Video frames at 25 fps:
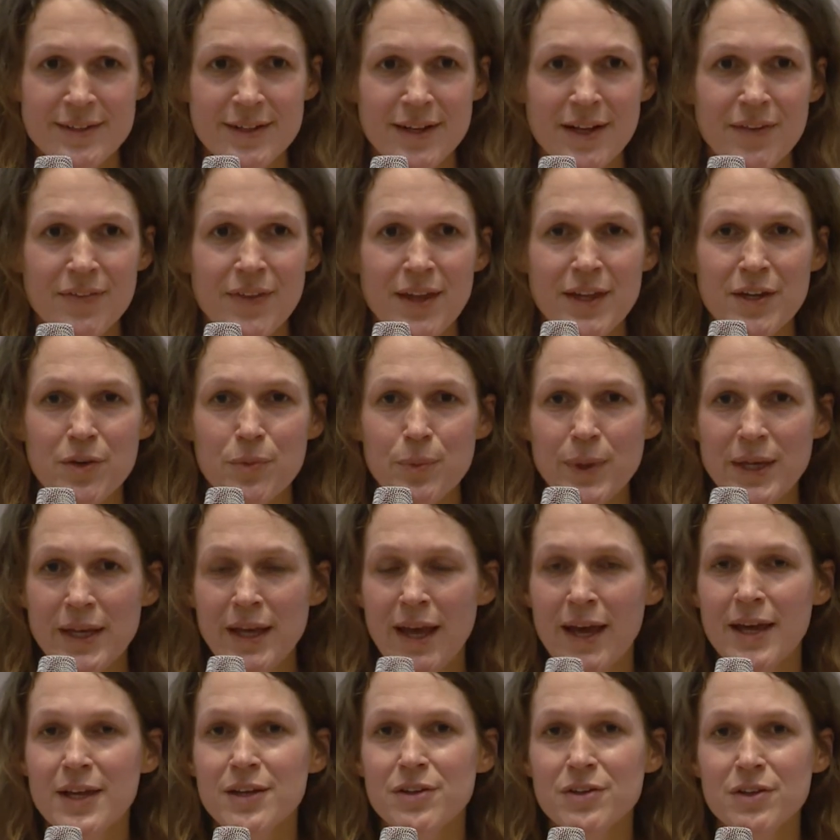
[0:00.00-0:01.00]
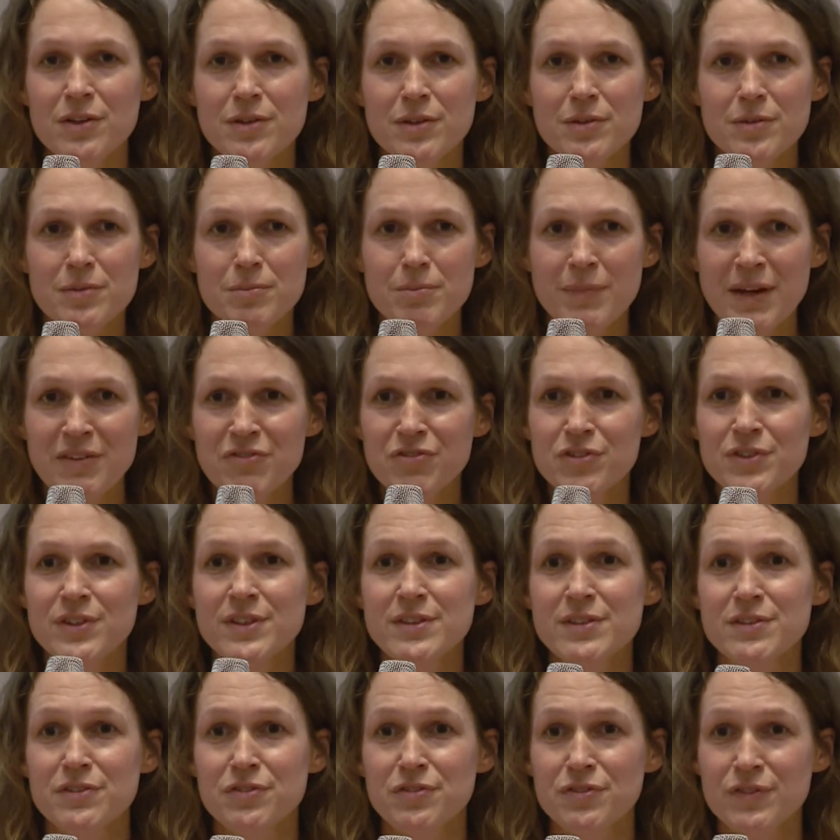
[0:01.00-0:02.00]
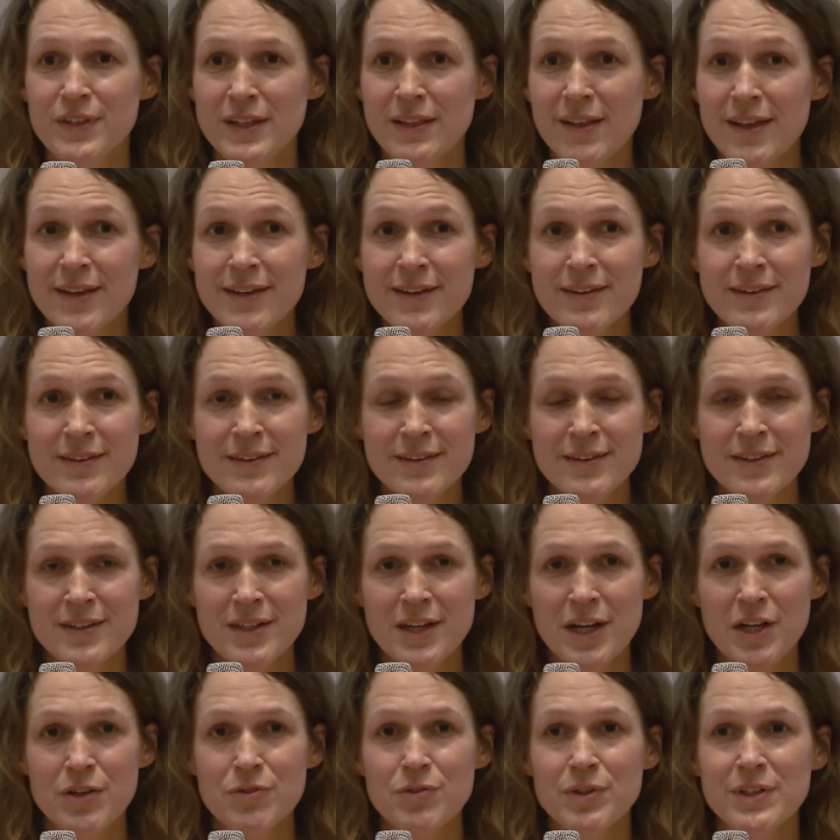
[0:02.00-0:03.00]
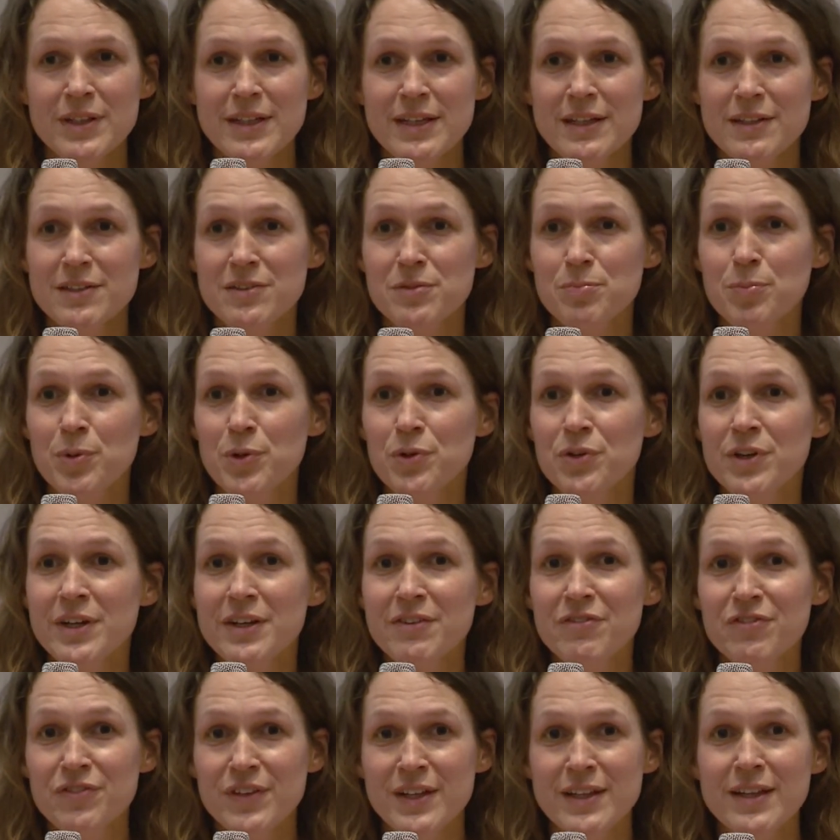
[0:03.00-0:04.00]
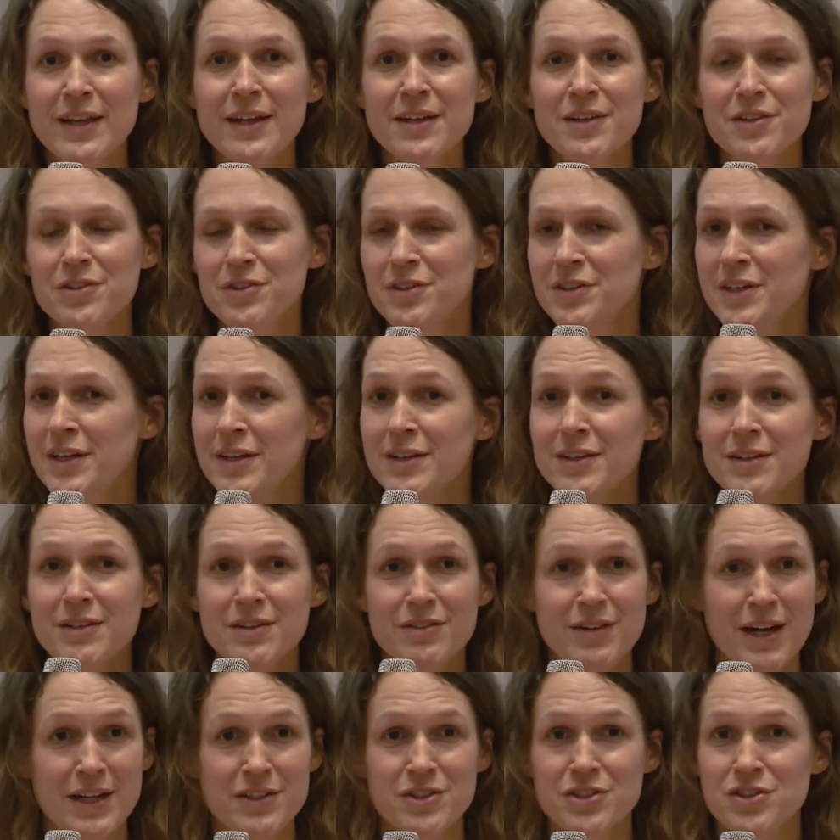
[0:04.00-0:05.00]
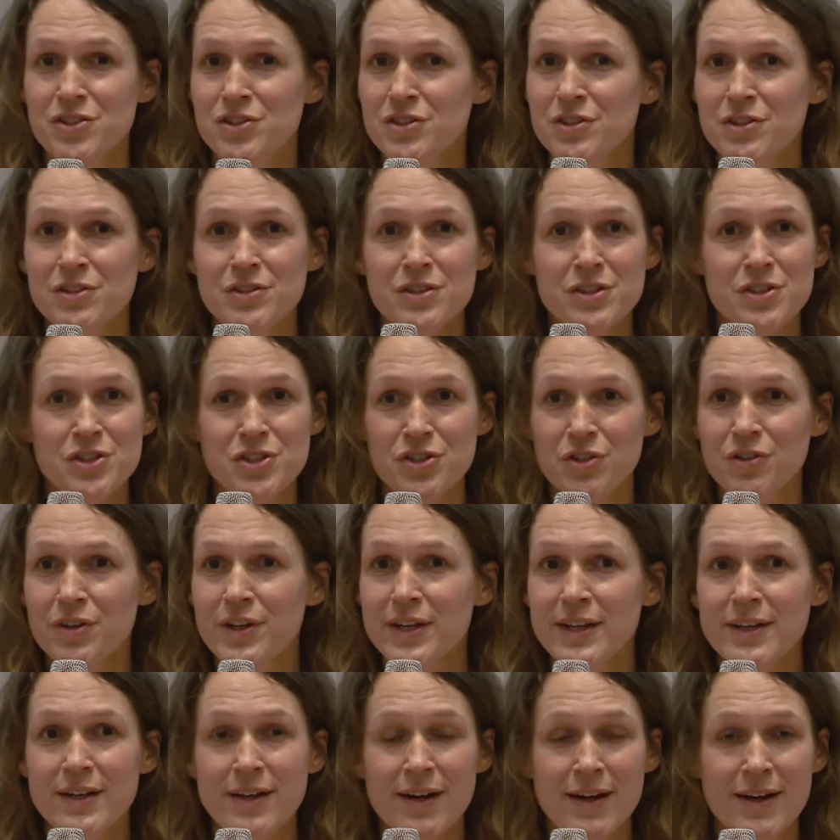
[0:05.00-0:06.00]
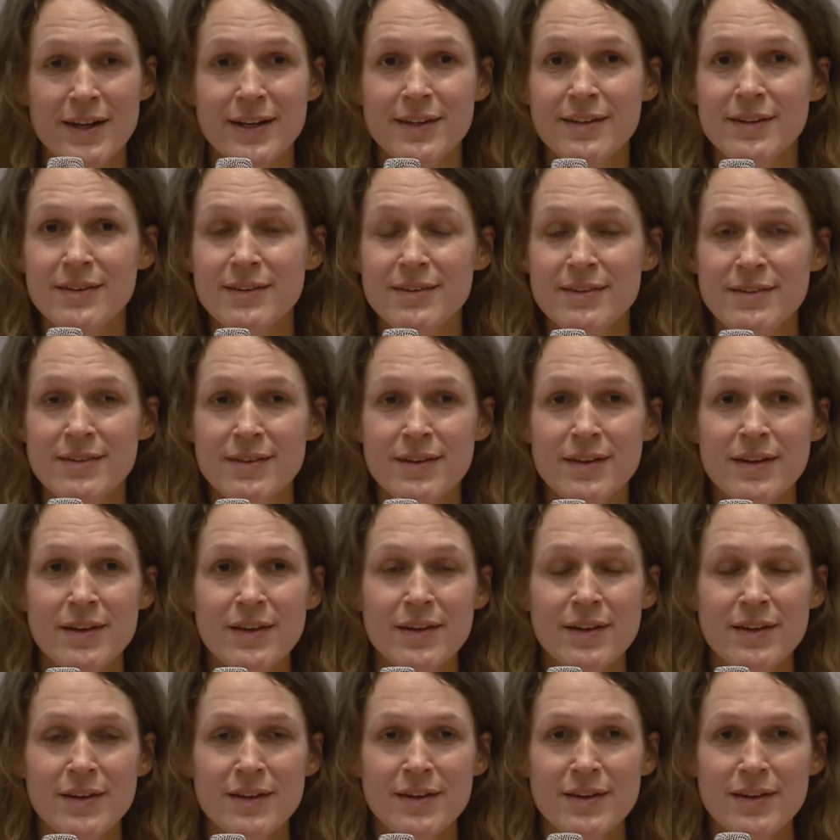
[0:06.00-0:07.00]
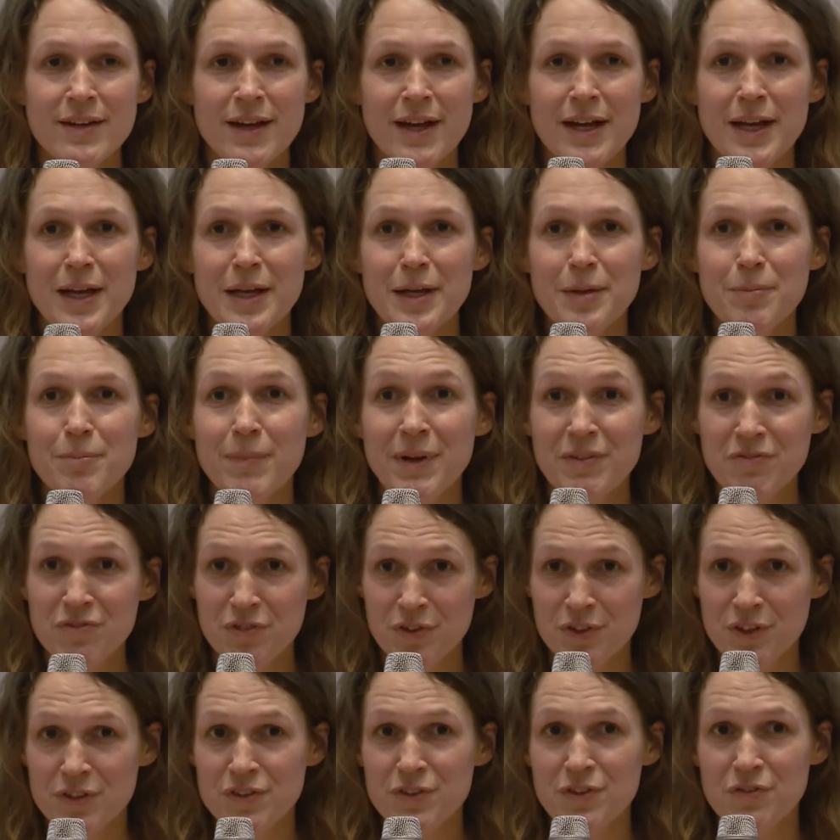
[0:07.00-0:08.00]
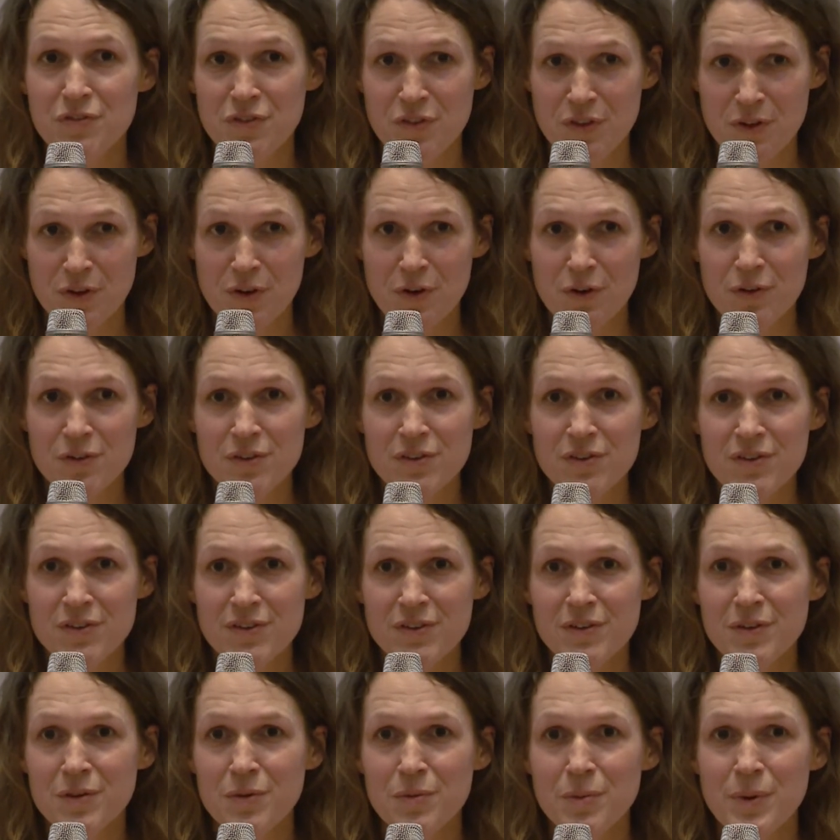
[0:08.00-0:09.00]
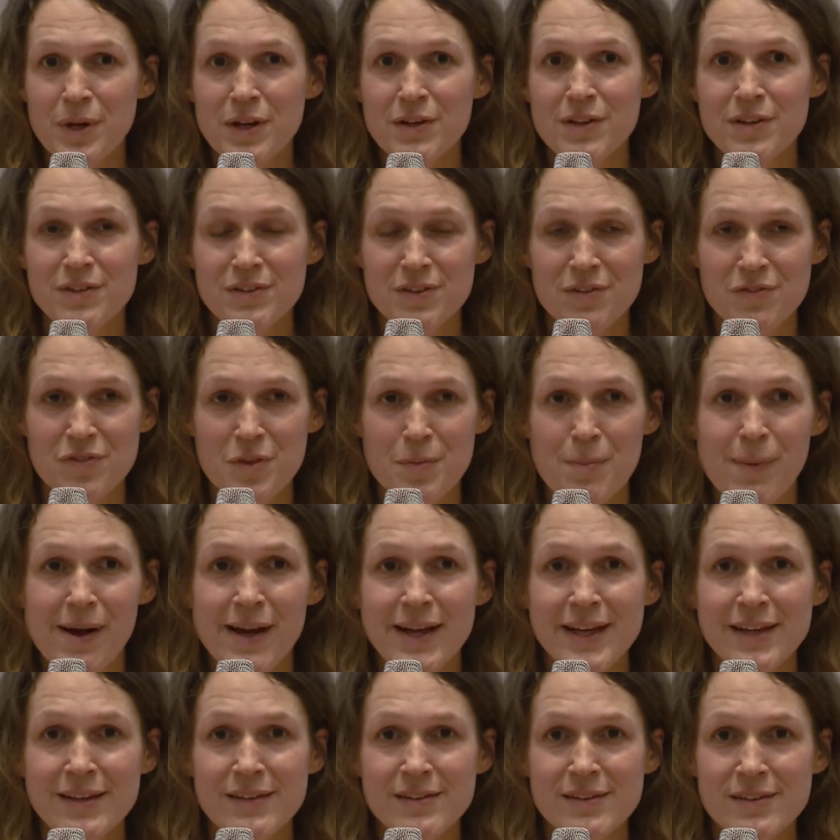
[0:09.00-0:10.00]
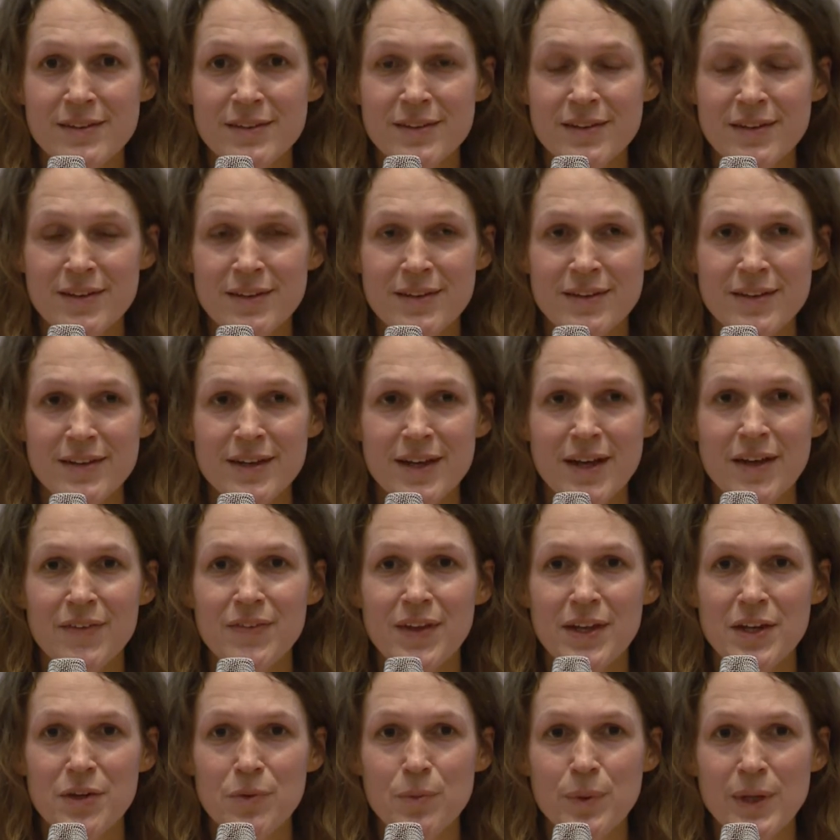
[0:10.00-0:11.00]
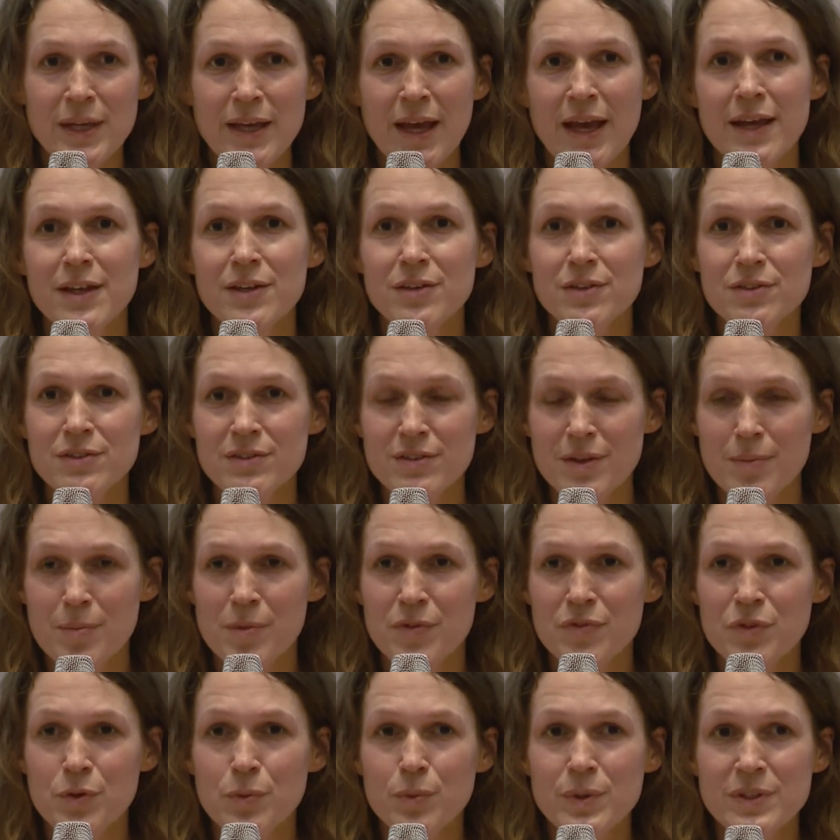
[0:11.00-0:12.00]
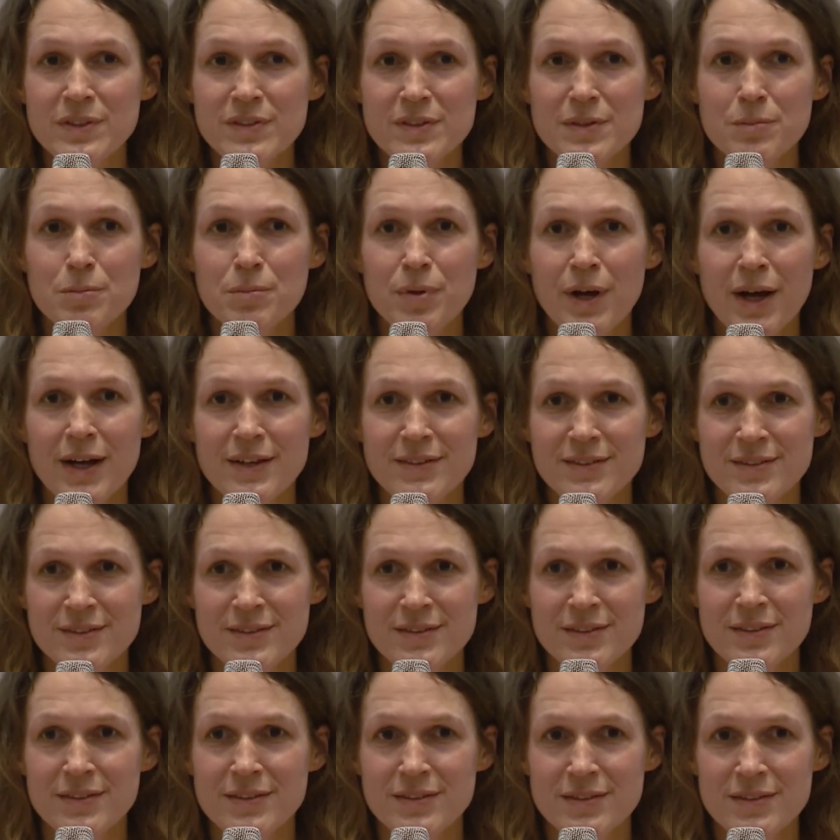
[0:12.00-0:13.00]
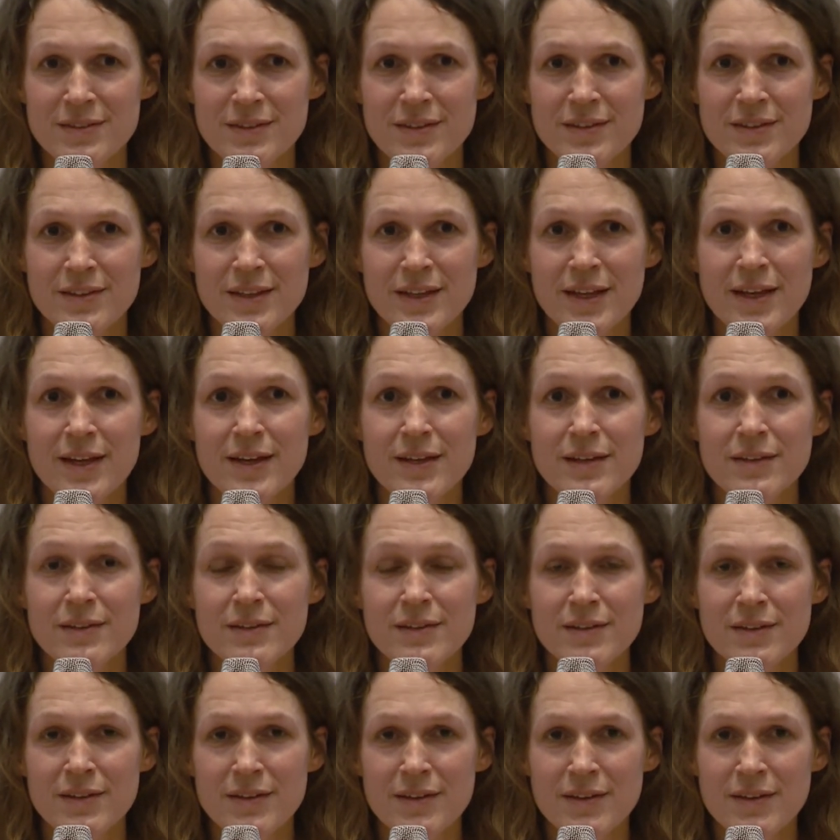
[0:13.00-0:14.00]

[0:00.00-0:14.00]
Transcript: And then a weekend on mindfulness of feeling, and really exploring feeling, including gratitude and joy and kindness. Mindfulness of thoughts, awareness of the mind. And then a weekend on some of the wisdom practices at the end.